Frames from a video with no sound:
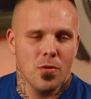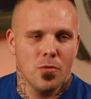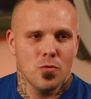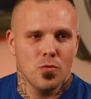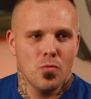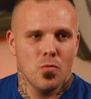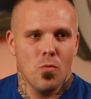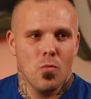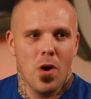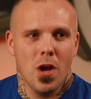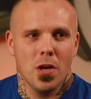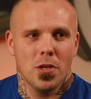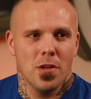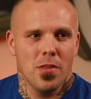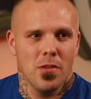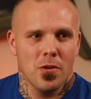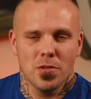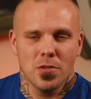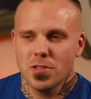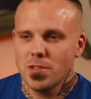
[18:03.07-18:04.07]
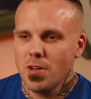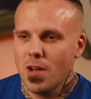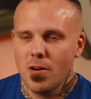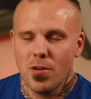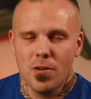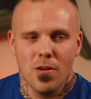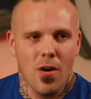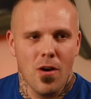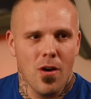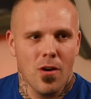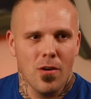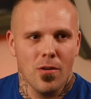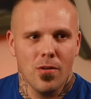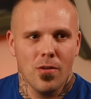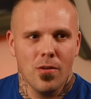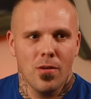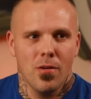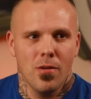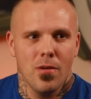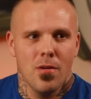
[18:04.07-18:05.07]
who's watching their son or
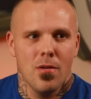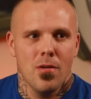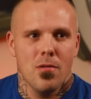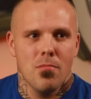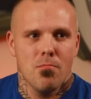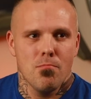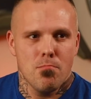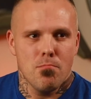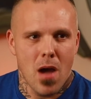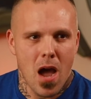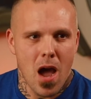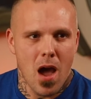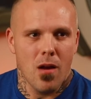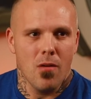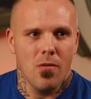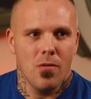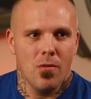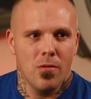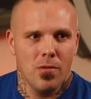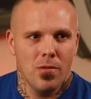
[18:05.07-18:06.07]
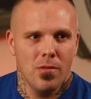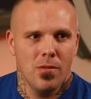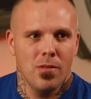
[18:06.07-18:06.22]
daughter battle?